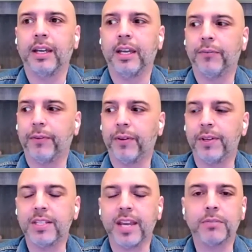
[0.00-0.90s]
if it
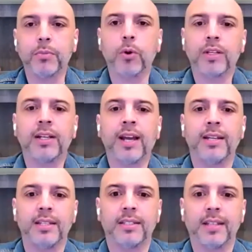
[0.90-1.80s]
takes more than
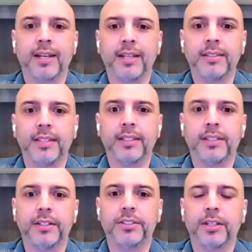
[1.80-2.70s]
90 seconds, then
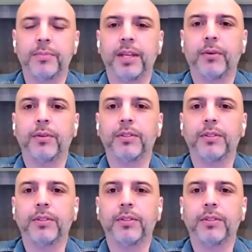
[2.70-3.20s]
there's something